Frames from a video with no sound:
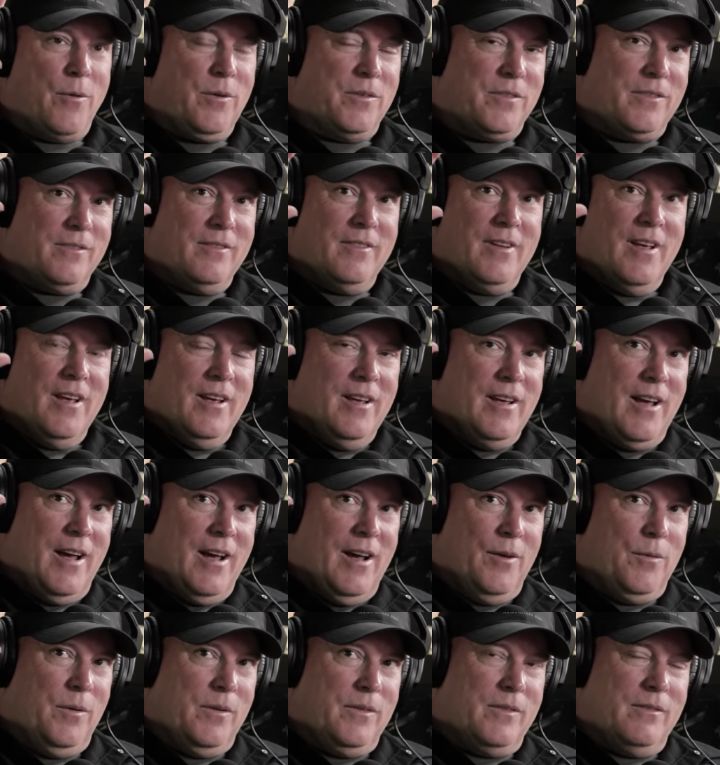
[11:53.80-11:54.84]
I was,
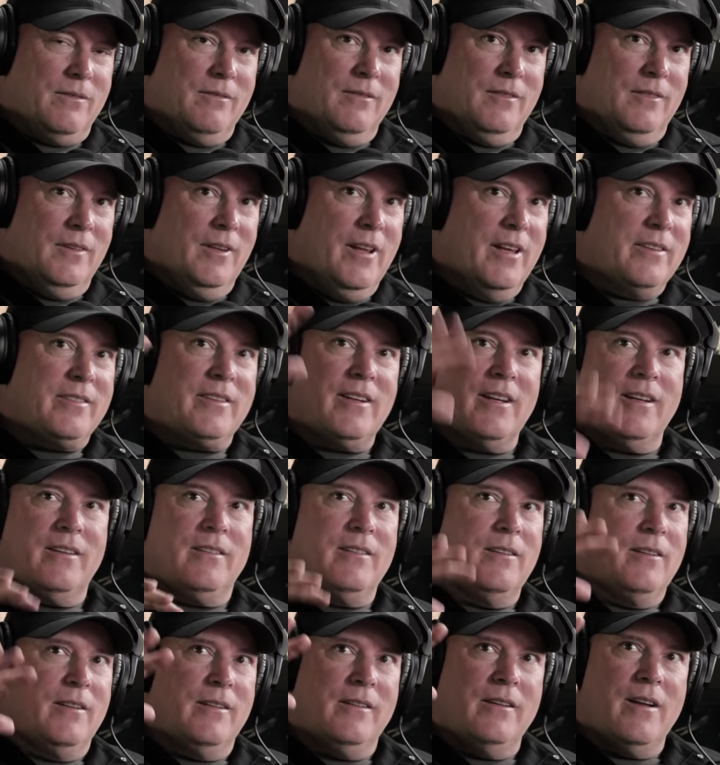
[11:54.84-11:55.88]
I was listening
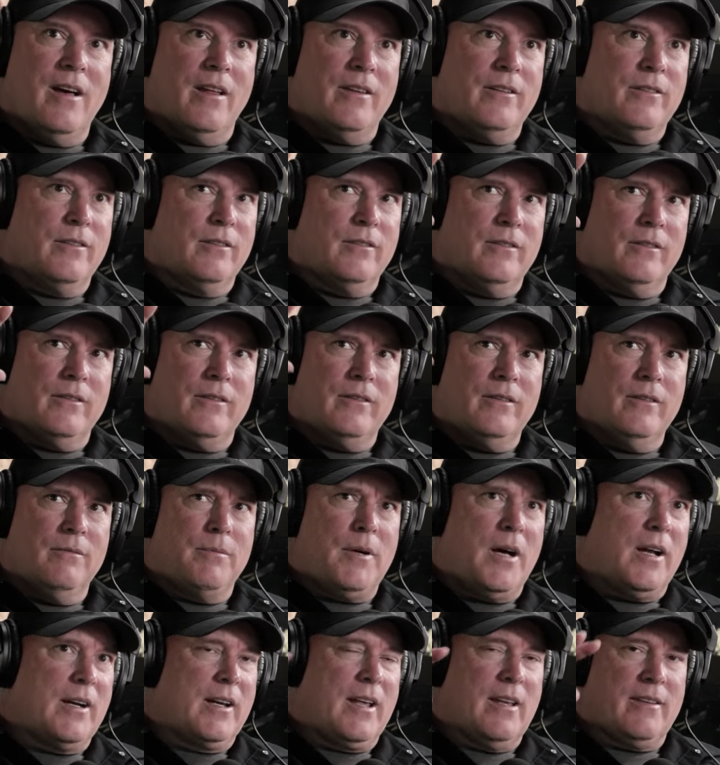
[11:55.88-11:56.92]
to another
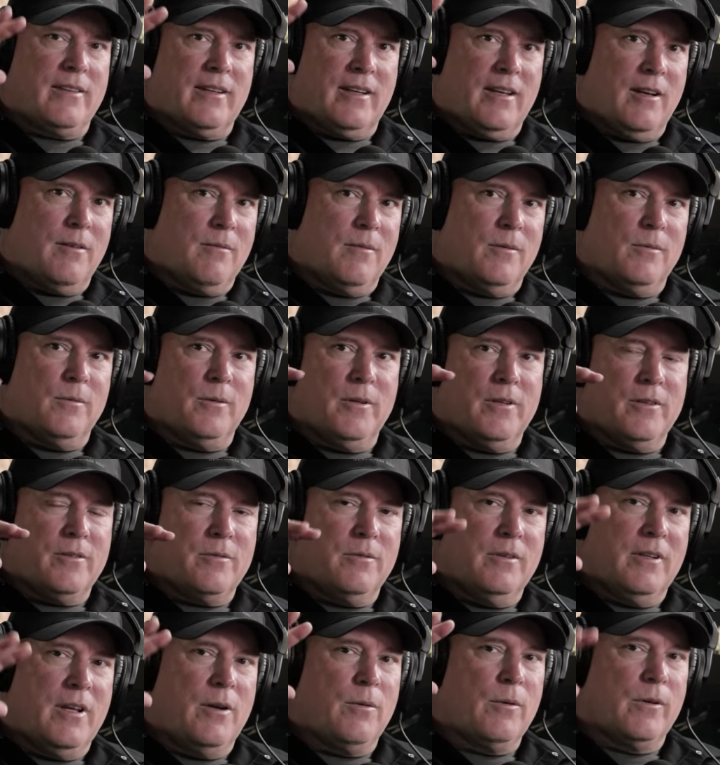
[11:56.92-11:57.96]
podcast. I can't remember which,
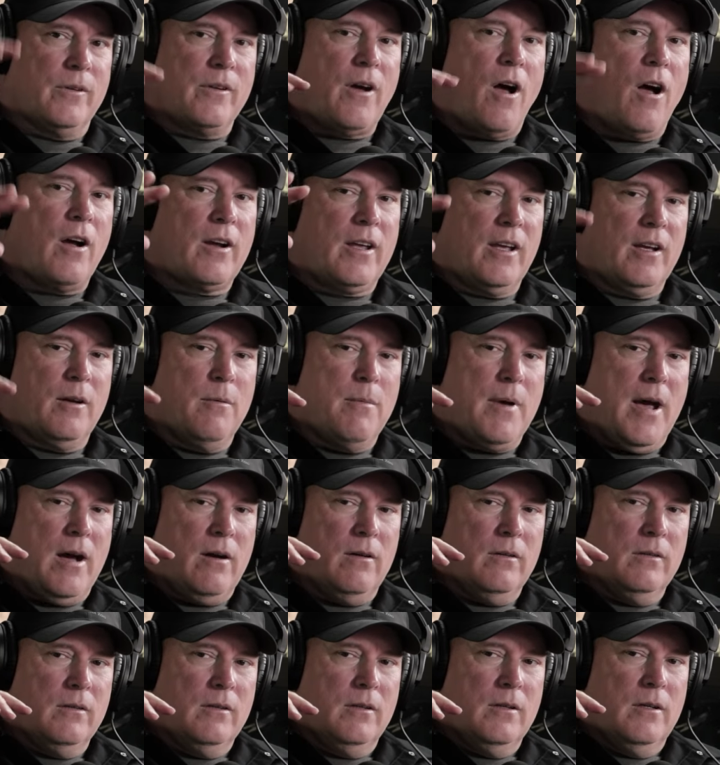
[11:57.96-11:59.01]
and they were talking
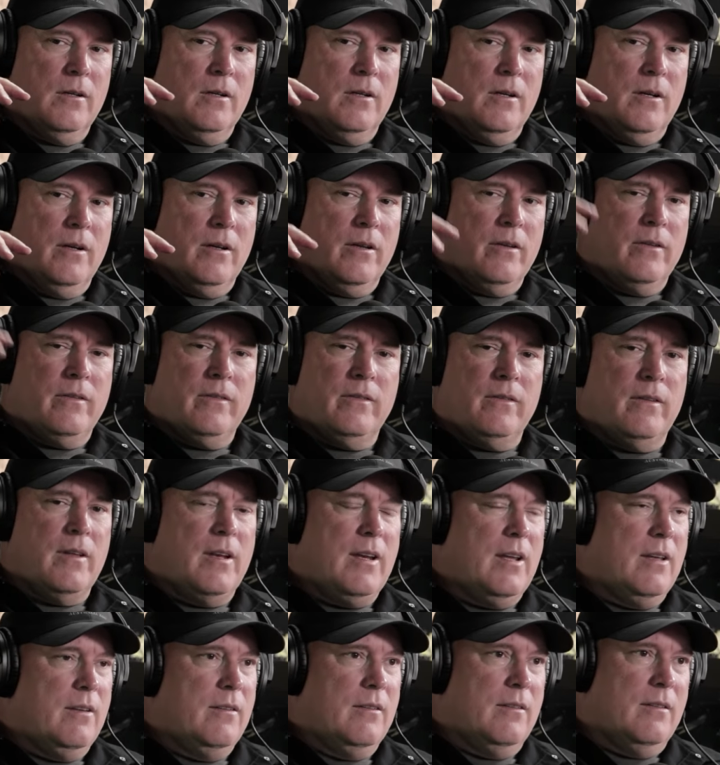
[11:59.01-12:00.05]
about
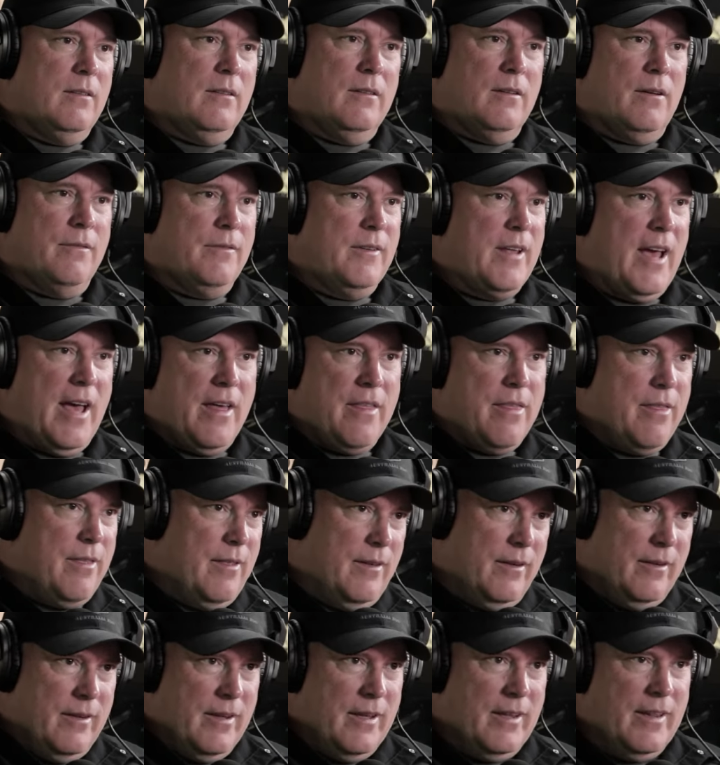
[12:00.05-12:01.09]
cities of death
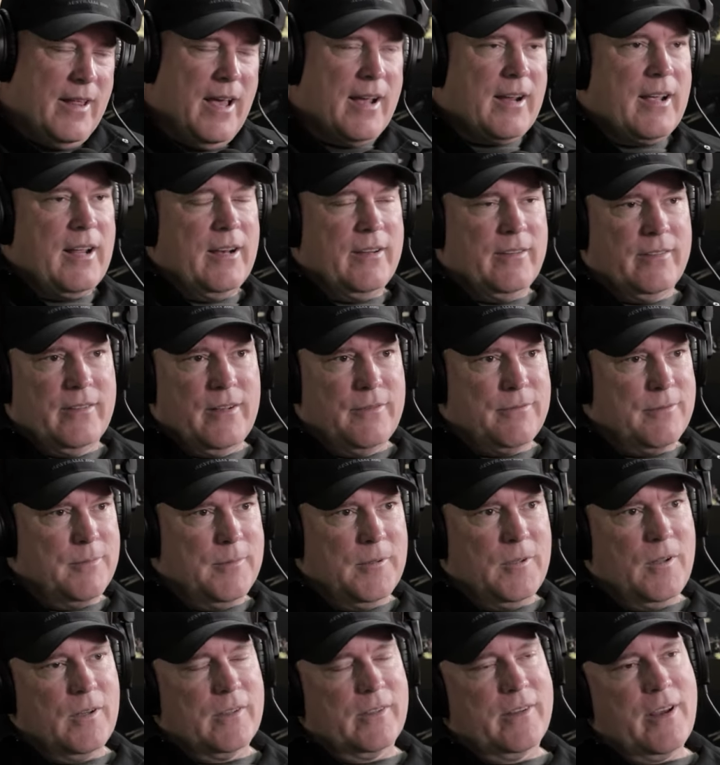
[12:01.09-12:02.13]
and that kind of stuff from
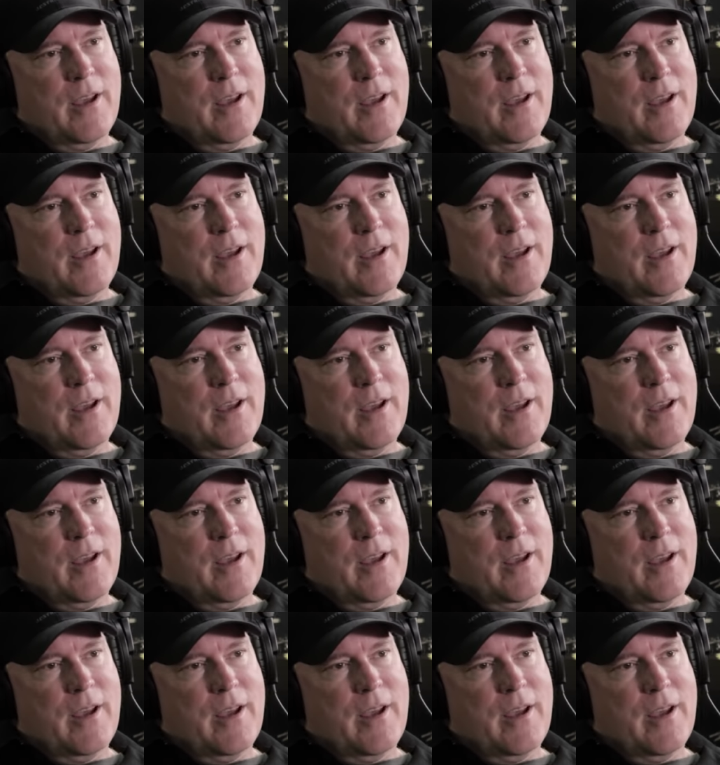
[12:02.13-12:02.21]
a long